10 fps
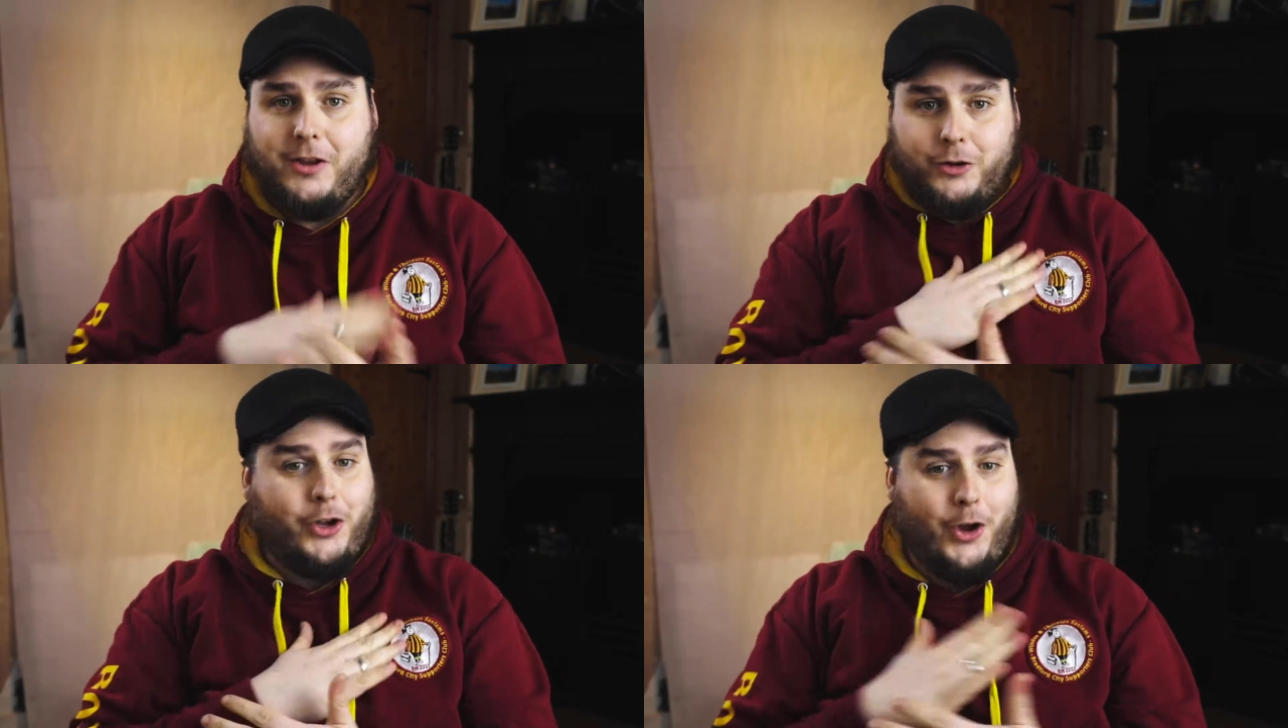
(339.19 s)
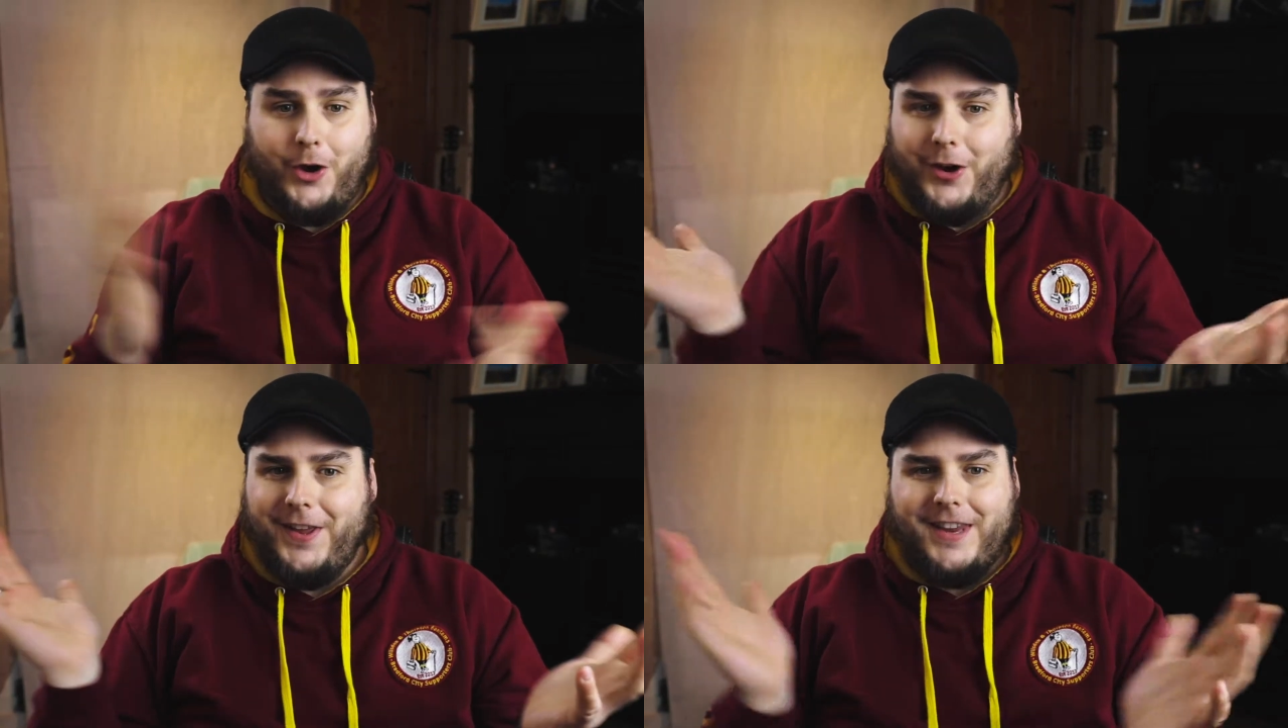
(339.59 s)

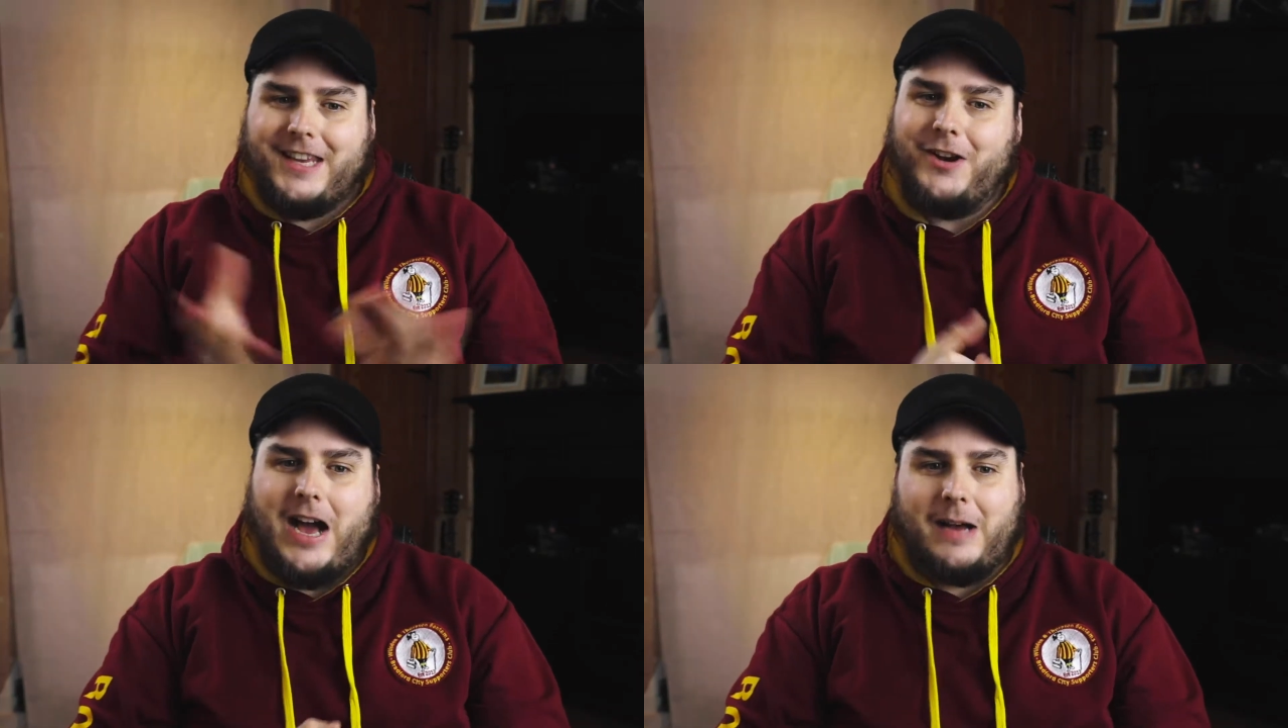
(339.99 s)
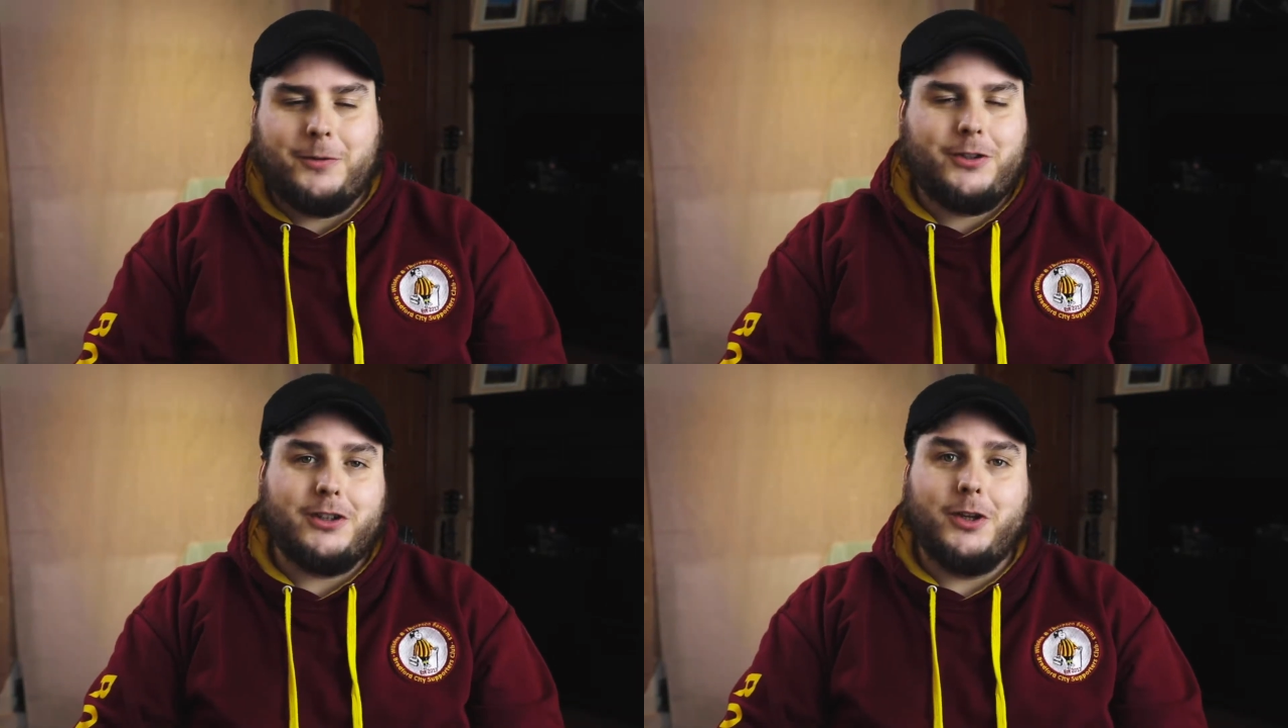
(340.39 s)
So, you know,
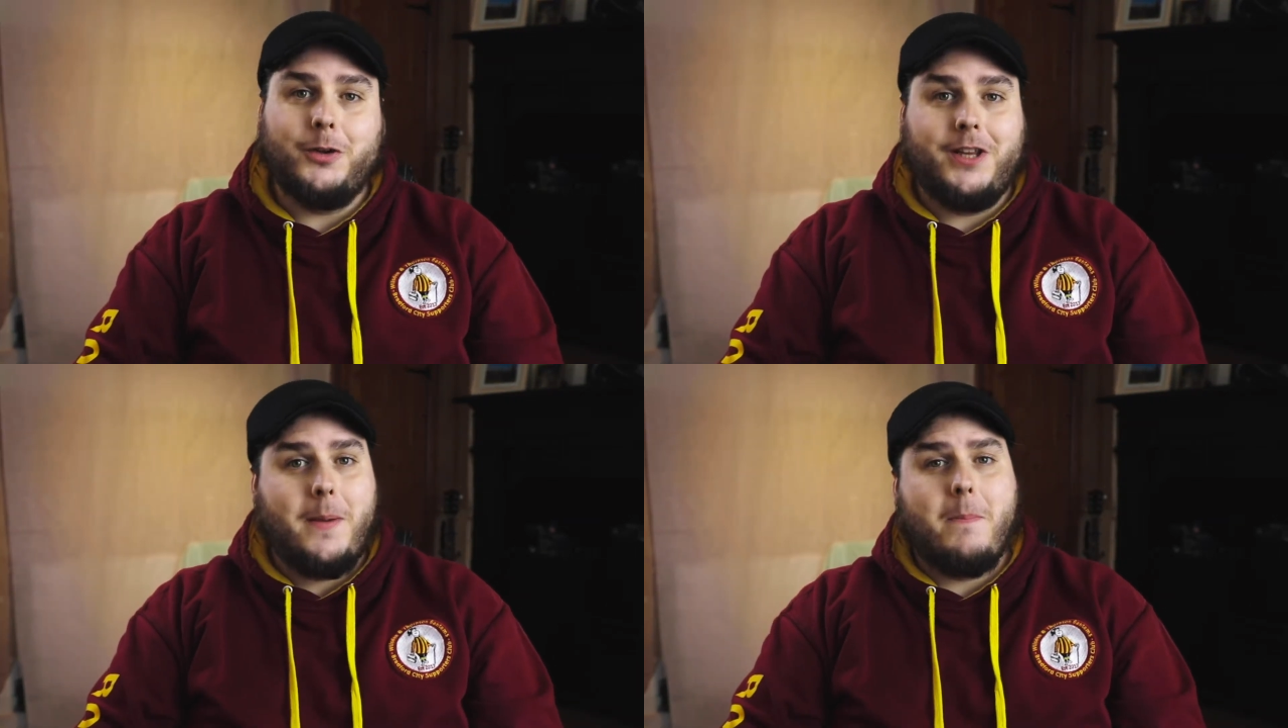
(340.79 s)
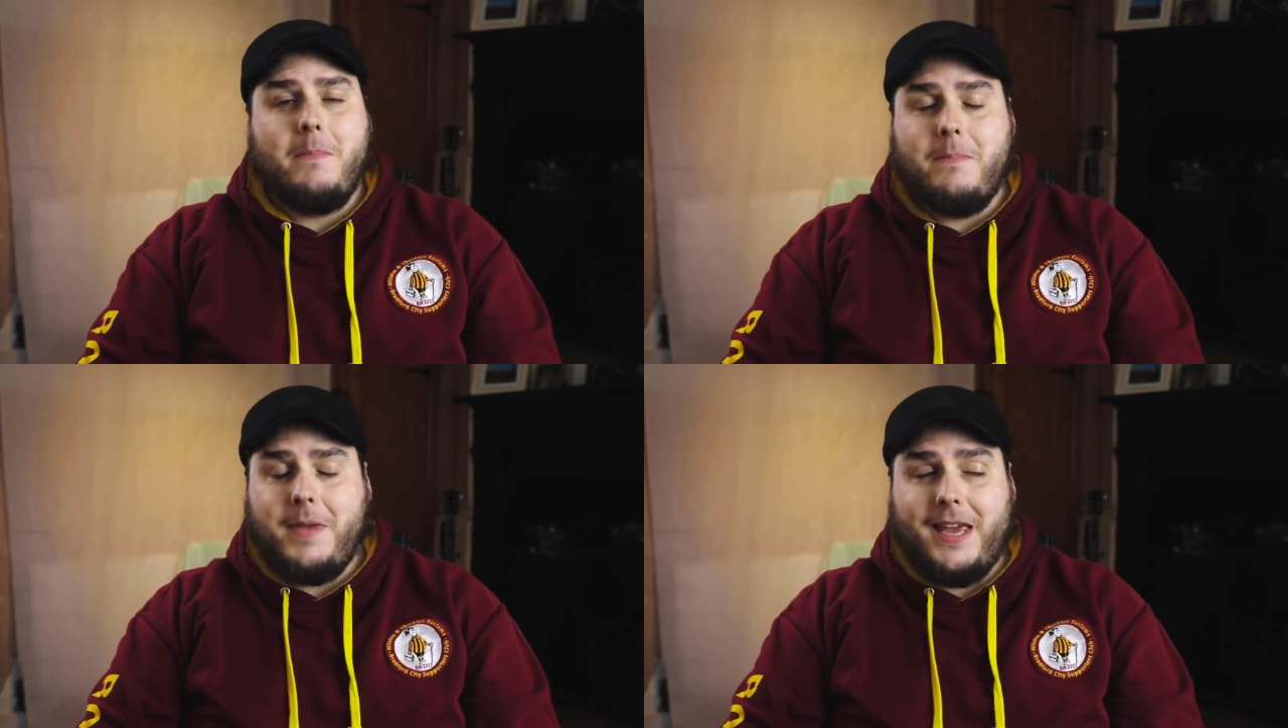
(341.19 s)
absolutely
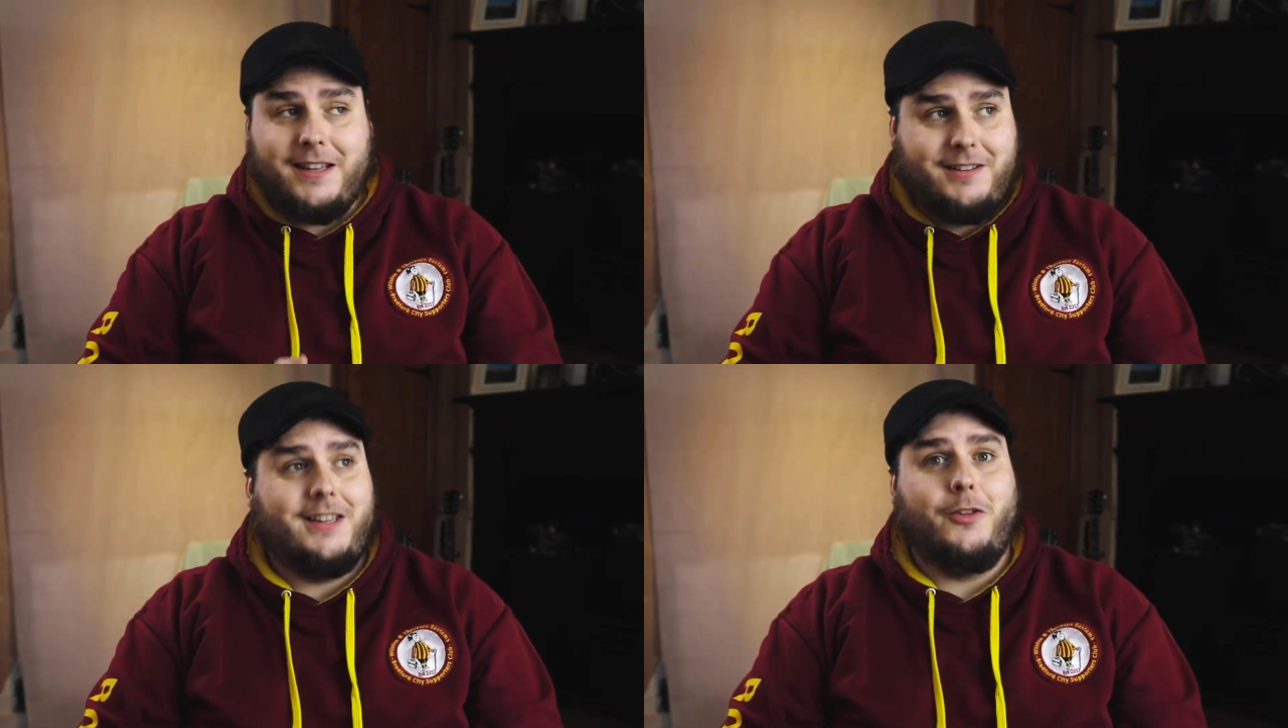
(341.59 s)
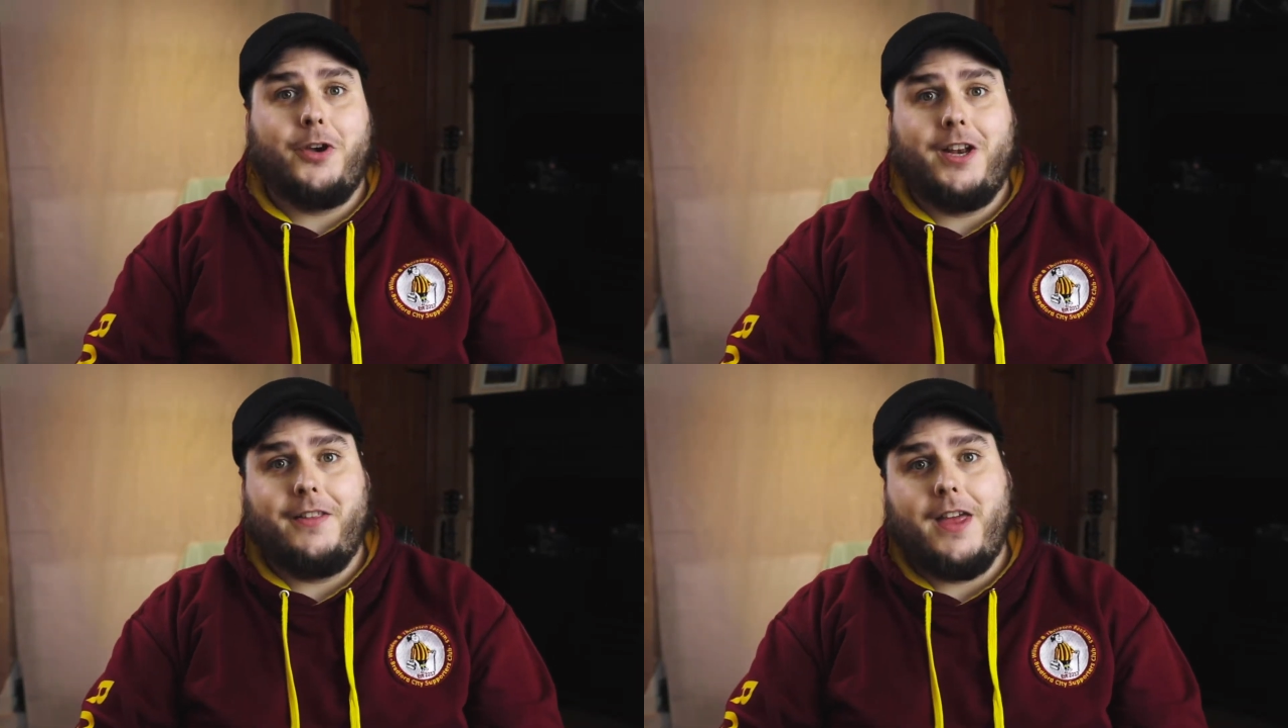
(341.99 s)
amazing
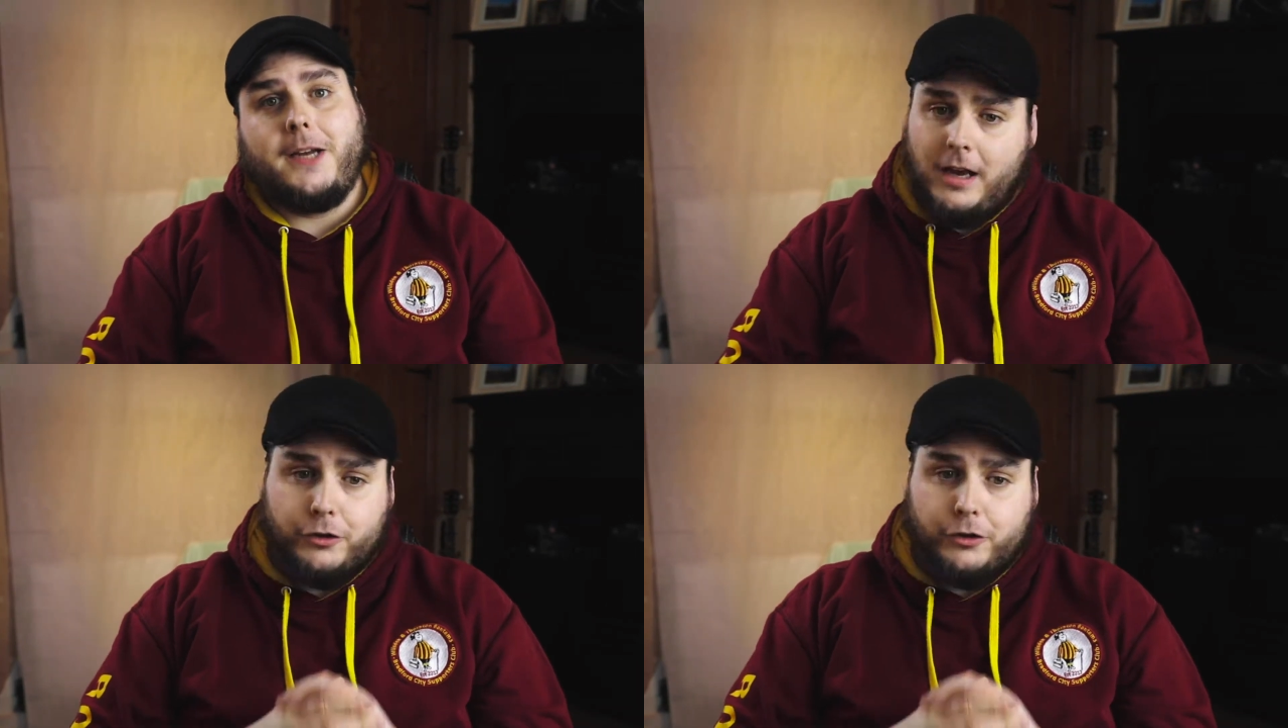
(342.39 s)
looking at that.